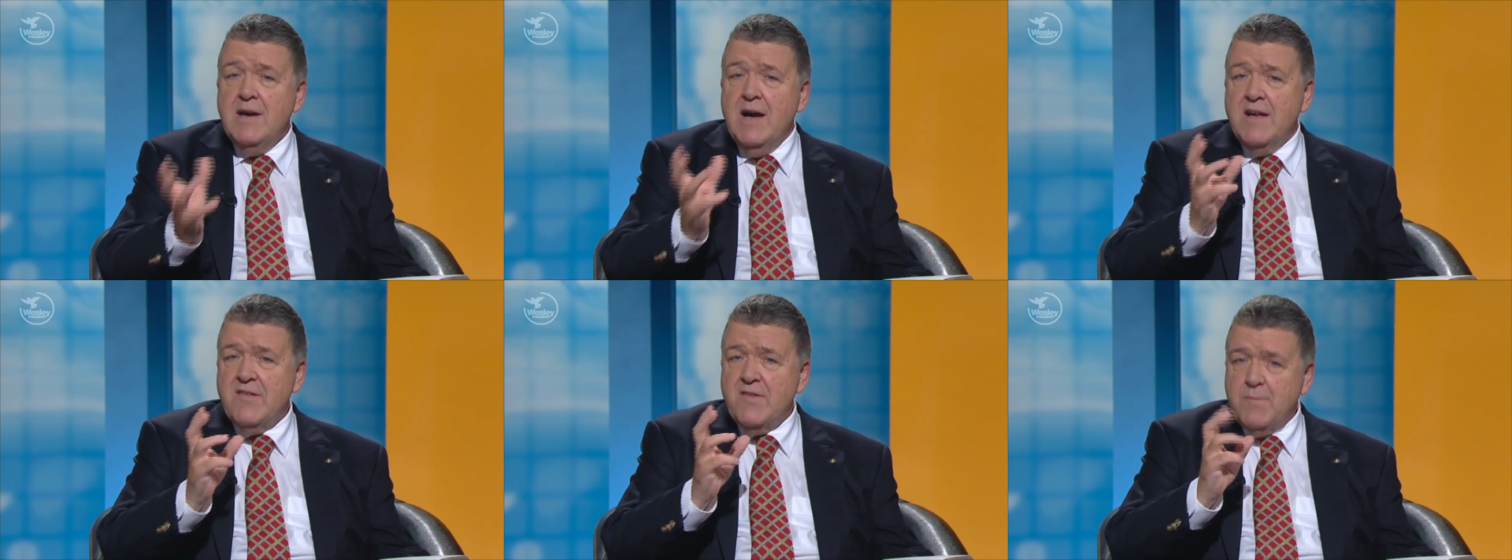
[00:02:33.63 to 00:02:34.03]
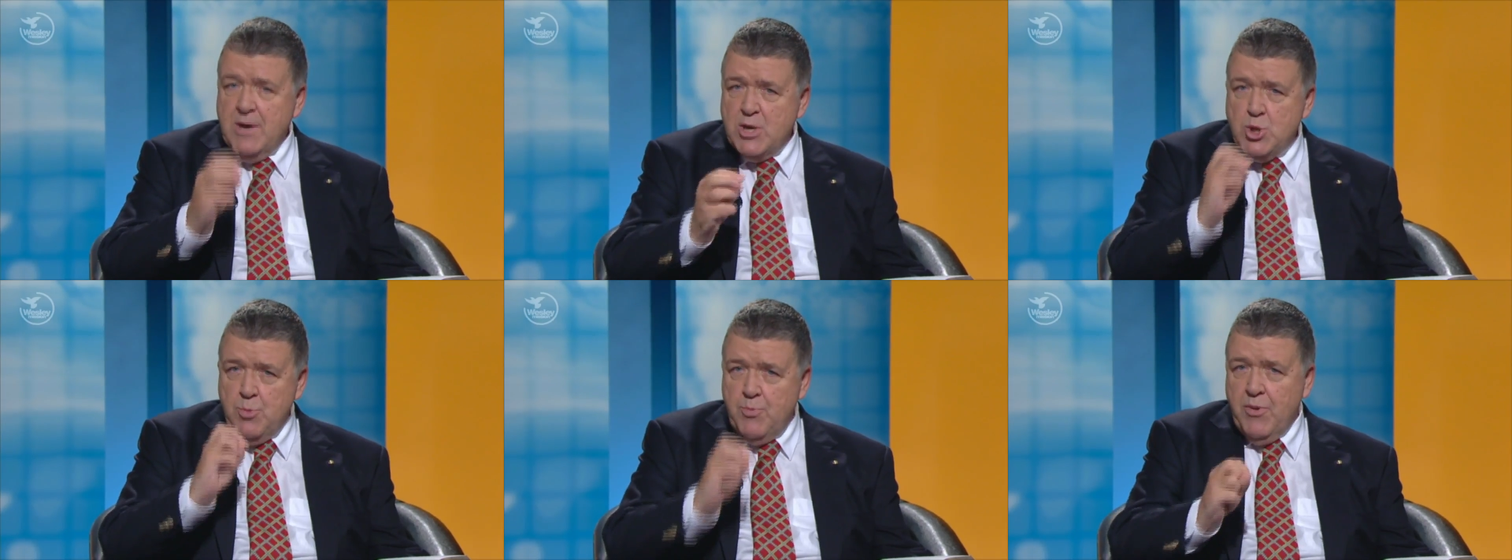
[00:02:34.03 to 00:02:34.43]
a
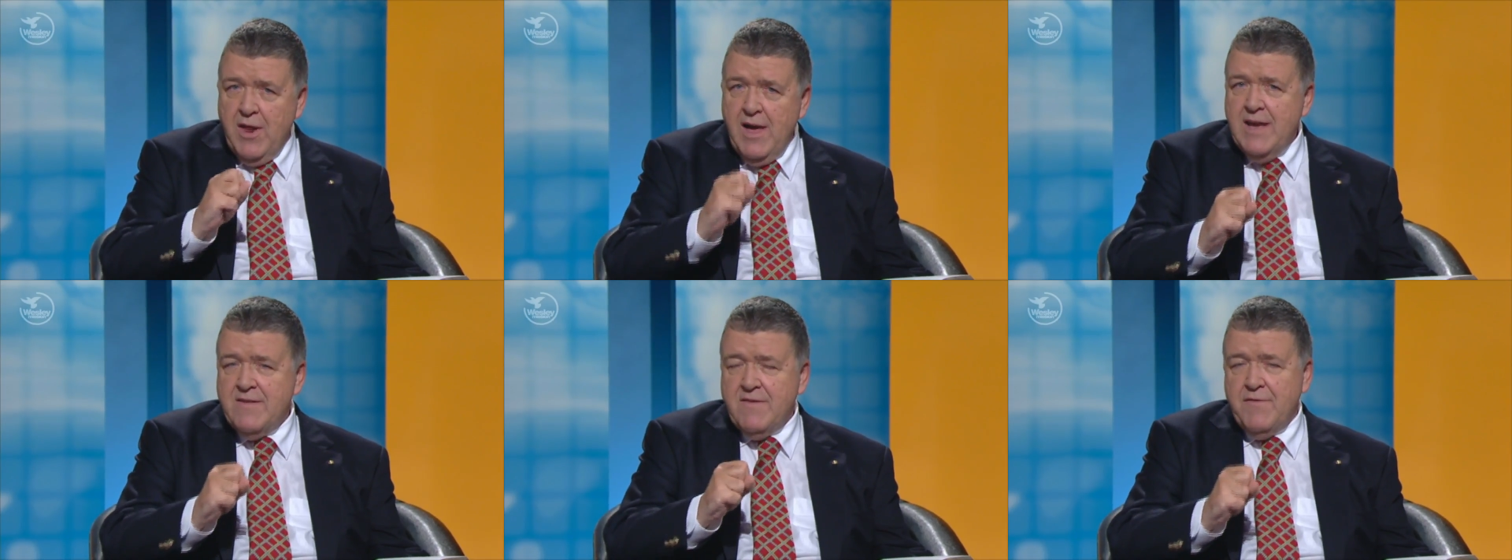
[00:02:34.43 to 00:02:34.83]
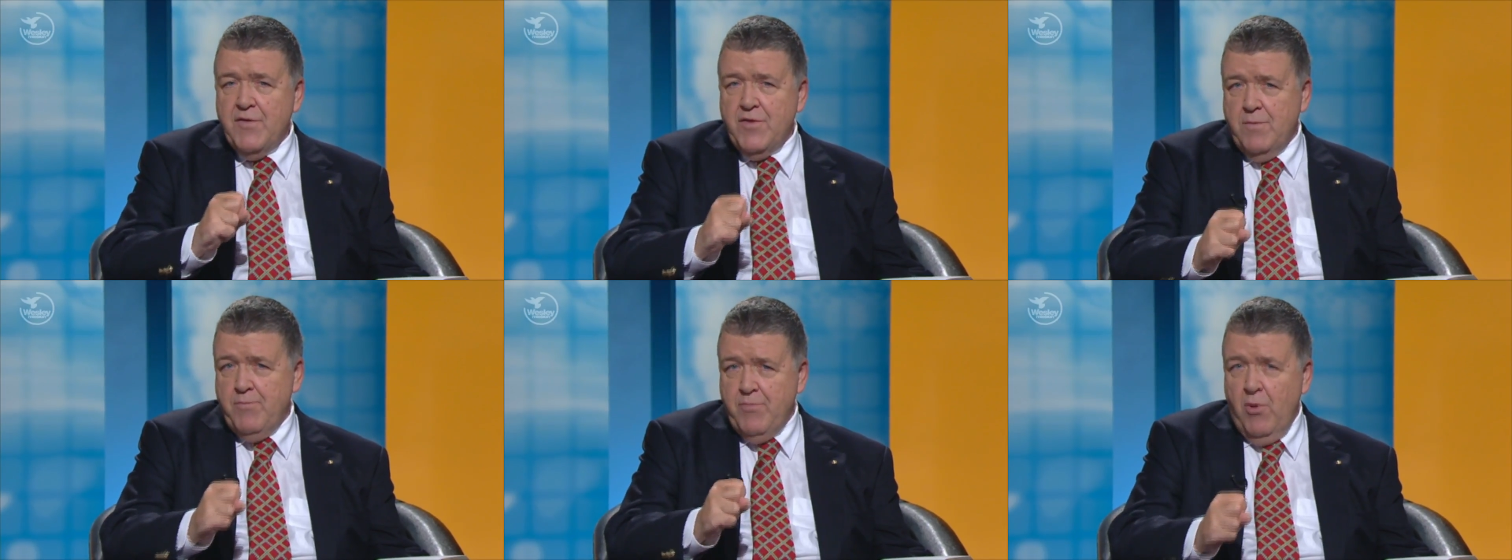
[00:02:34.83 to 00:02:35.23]
special place for
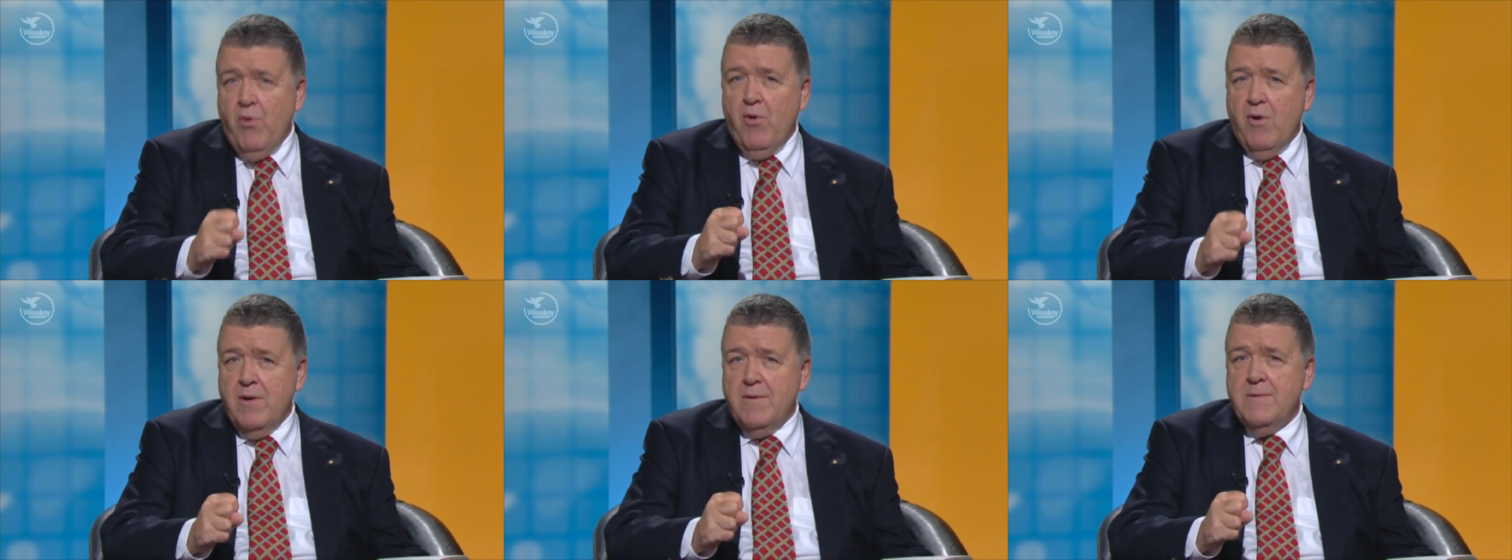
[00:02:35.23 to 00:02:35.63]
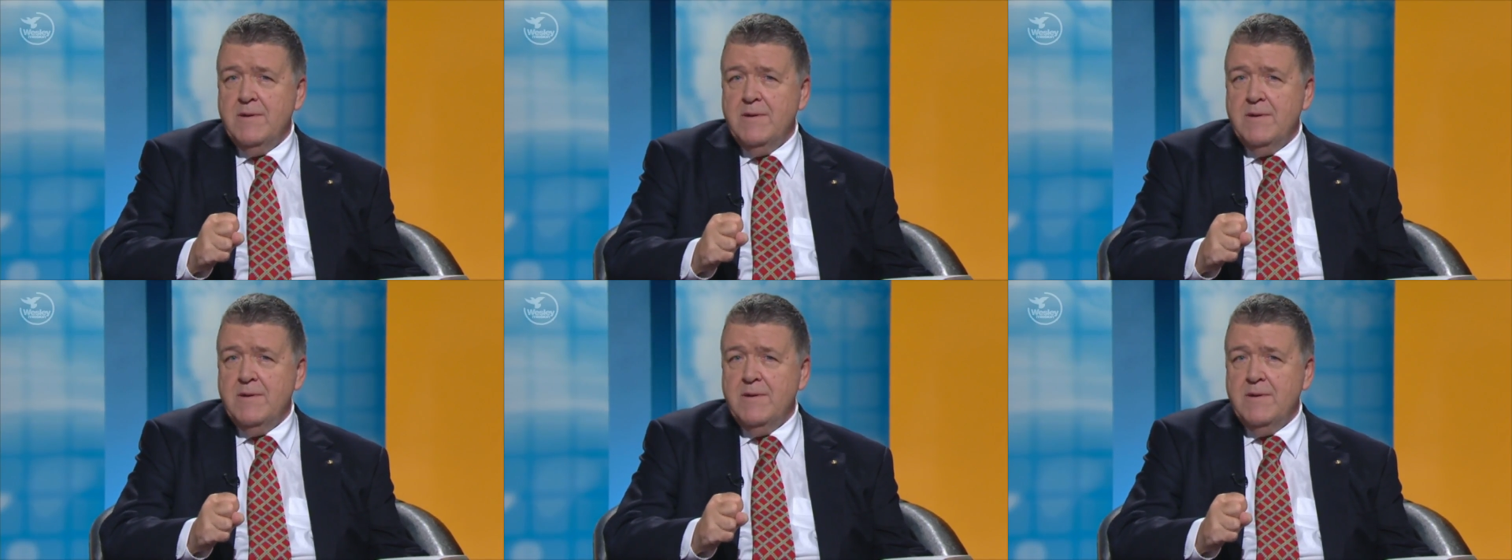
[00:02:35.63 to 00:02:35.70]
the poor.